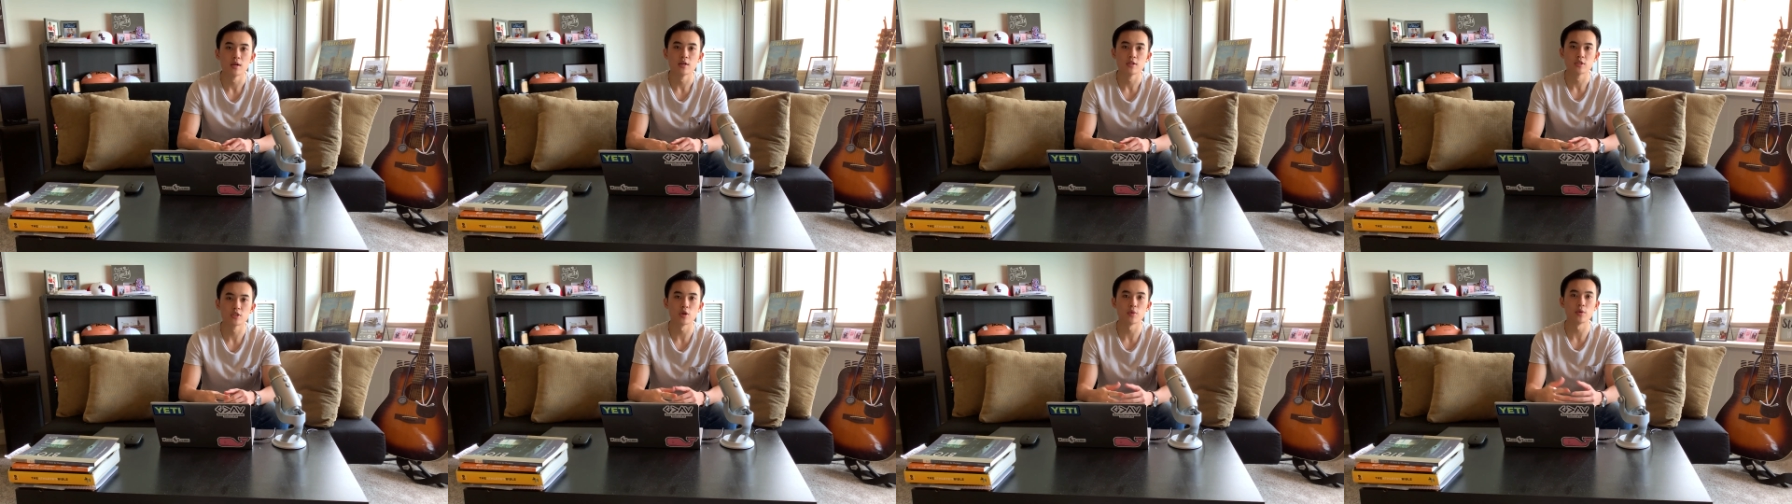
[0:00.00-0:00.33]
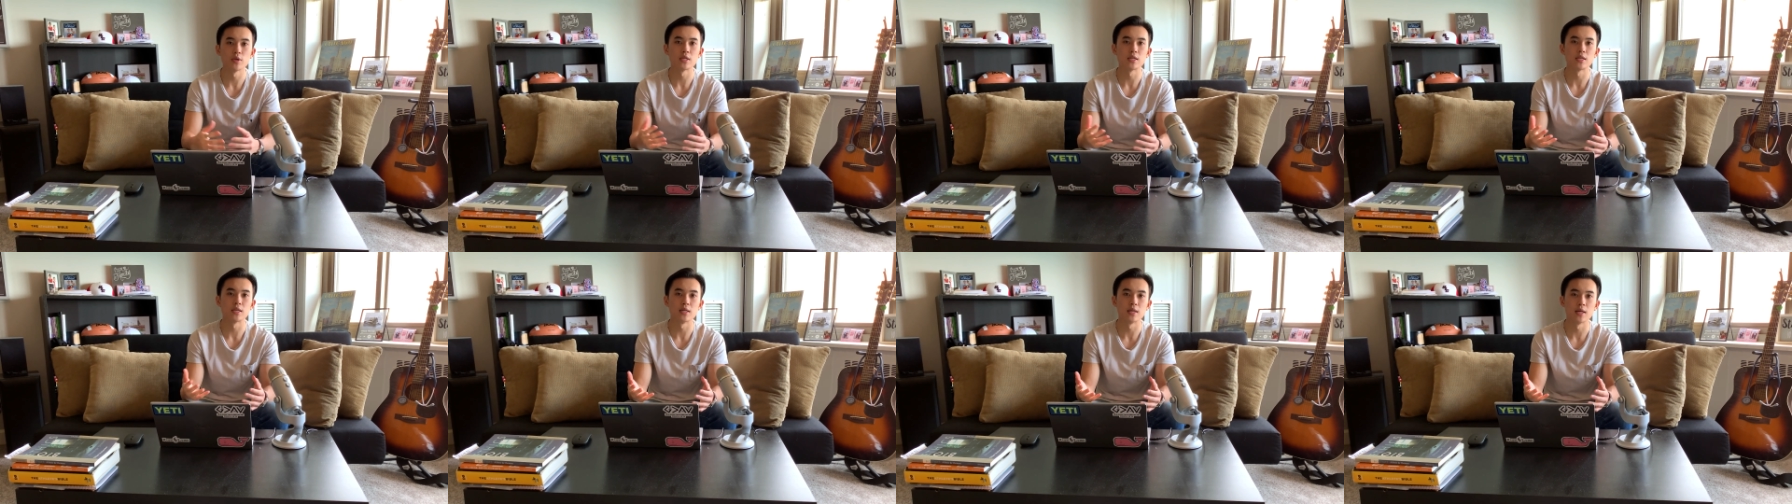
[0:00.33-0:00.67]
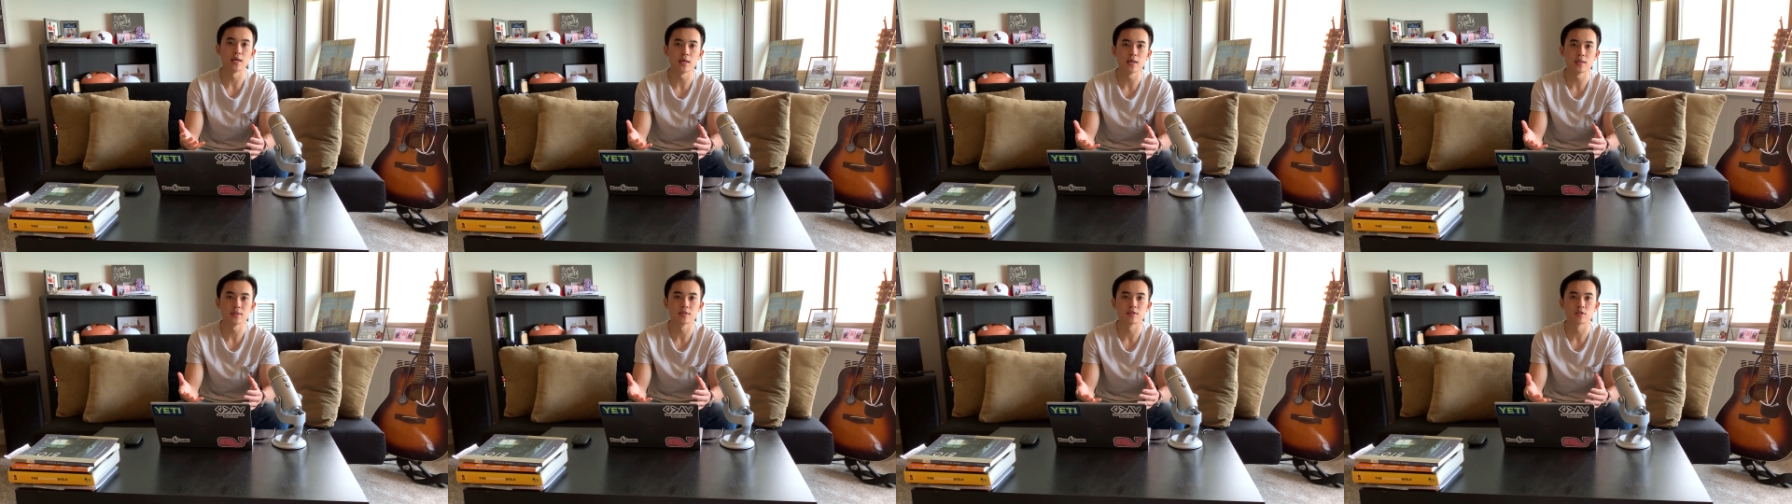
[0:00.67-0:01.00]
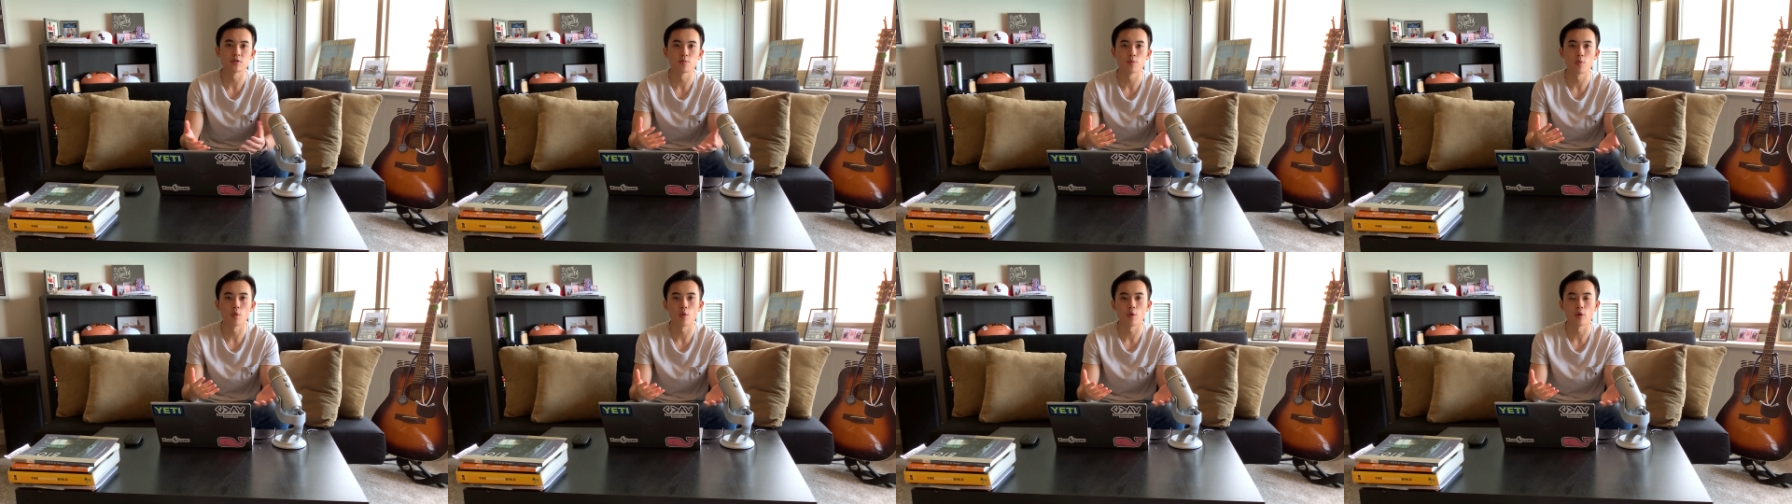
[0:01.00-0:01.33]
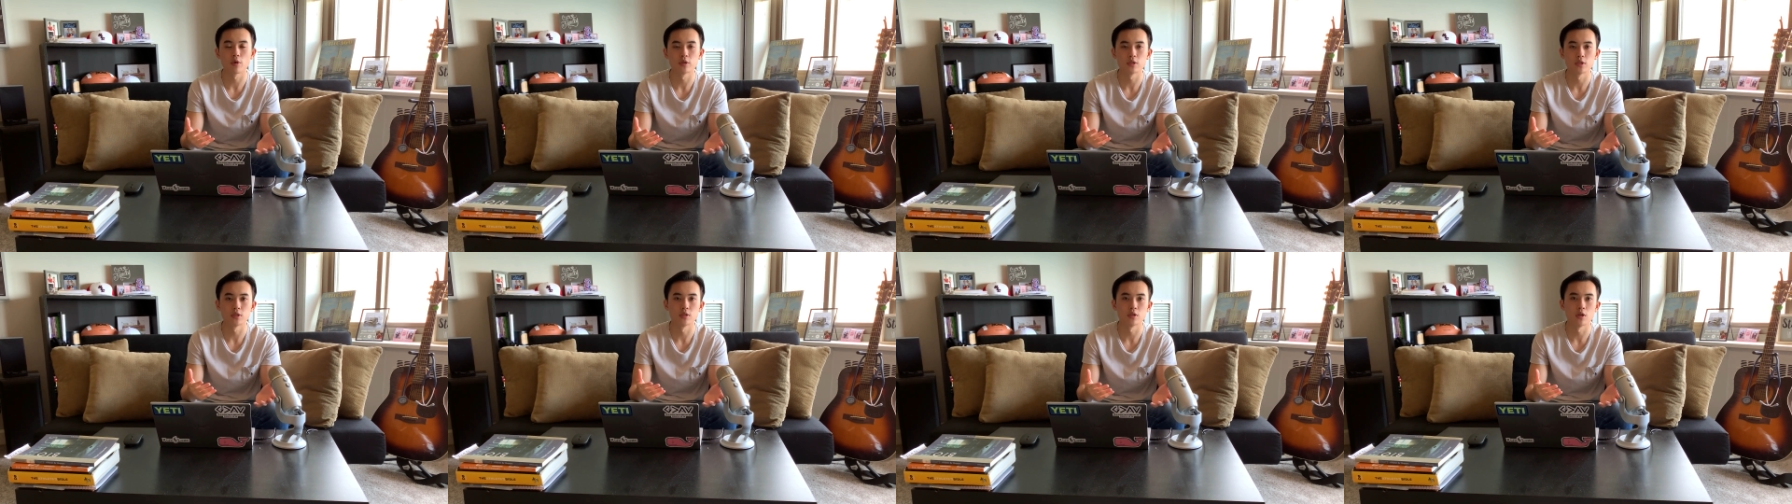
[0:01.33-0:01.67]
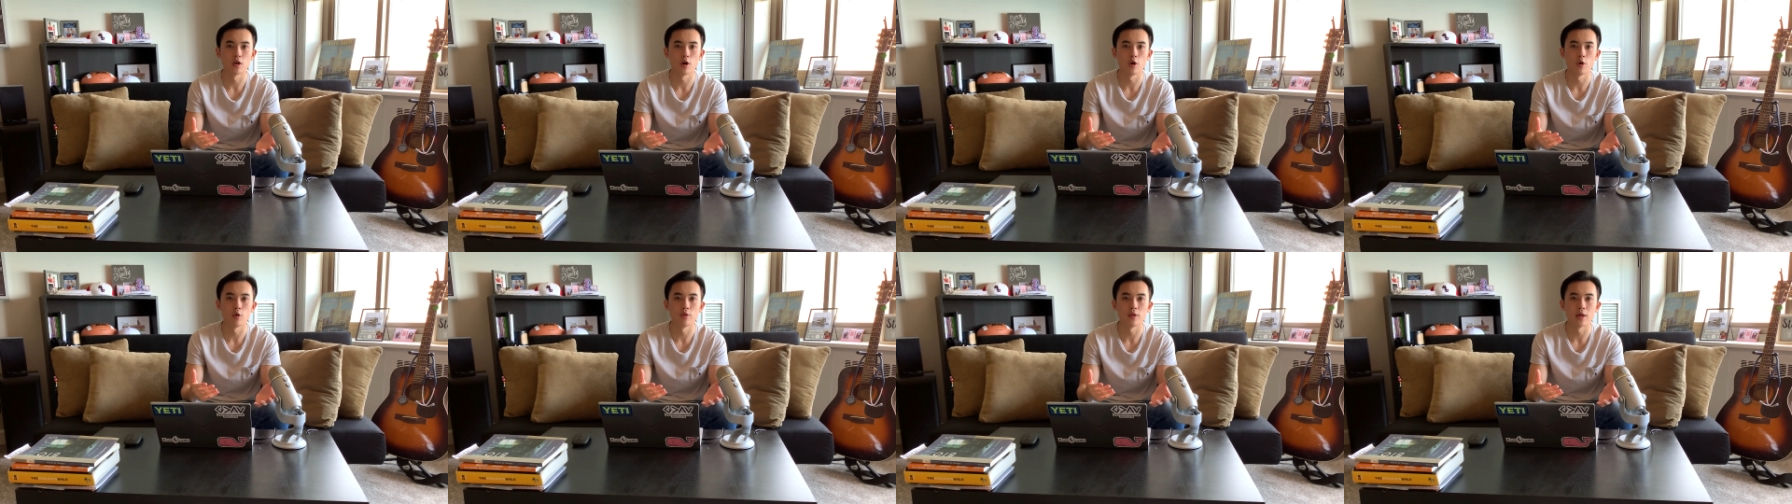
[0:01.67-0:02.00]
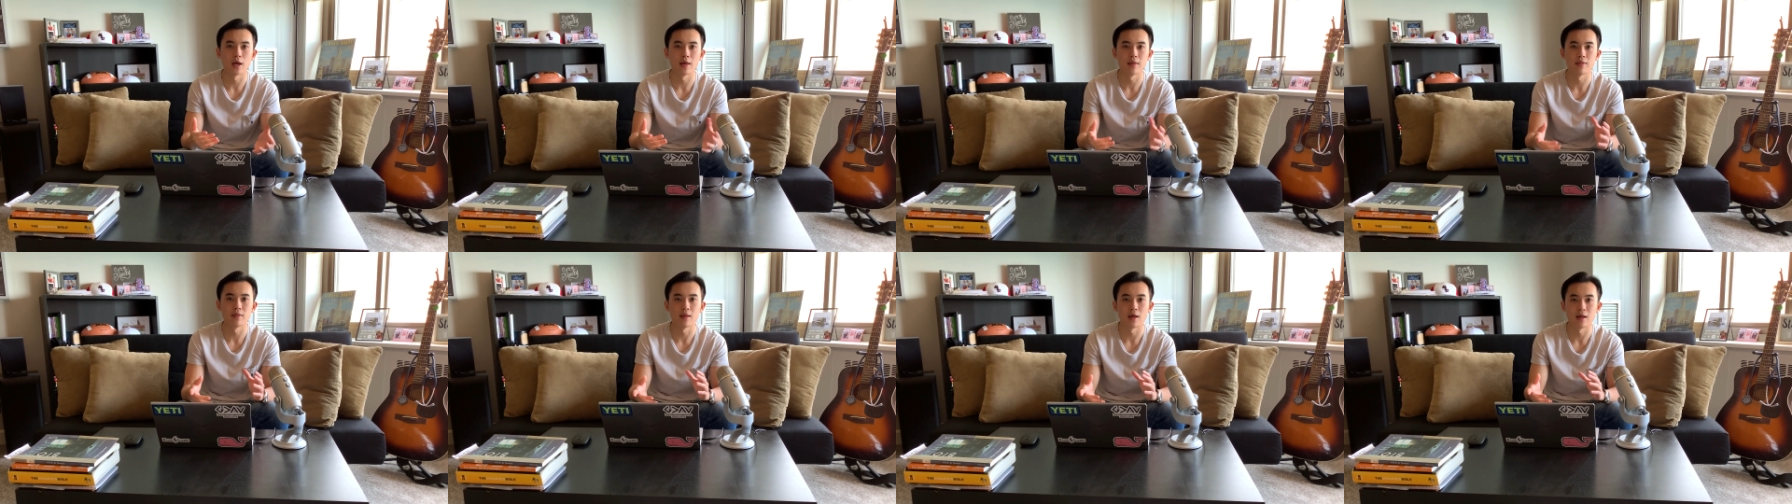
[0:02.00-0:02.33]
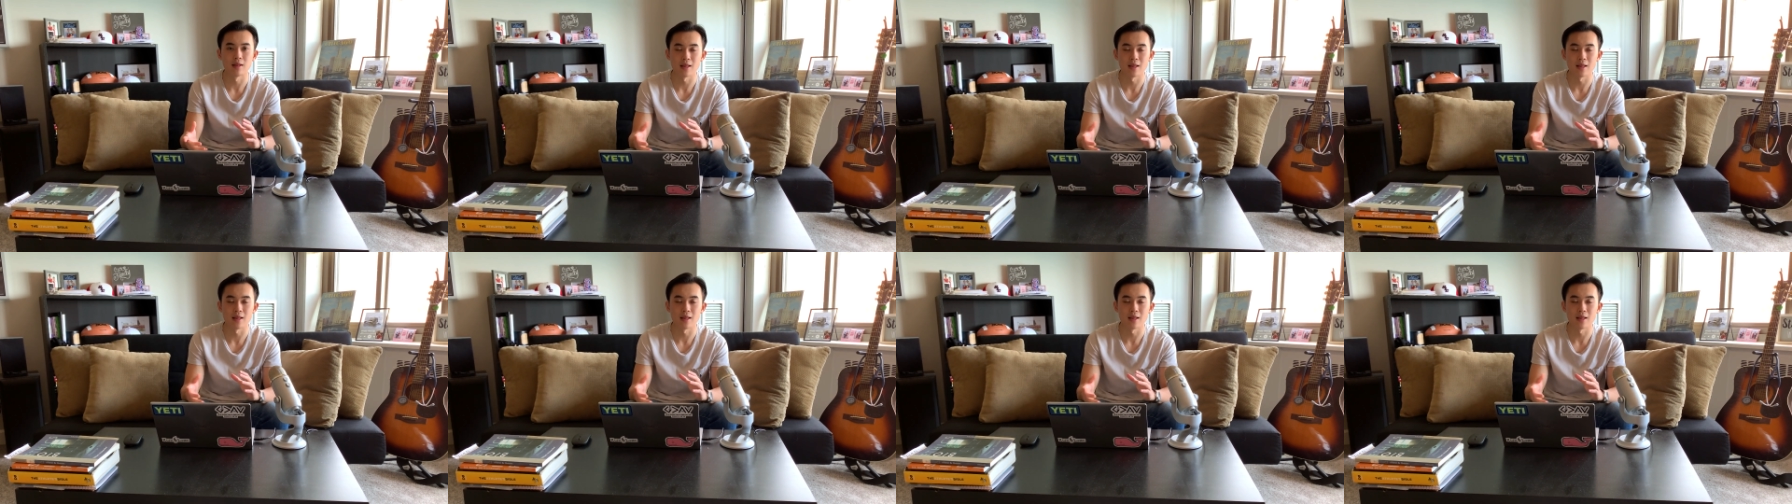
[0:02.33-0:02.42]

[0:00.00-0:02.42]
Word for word: So in kids, it's important to know that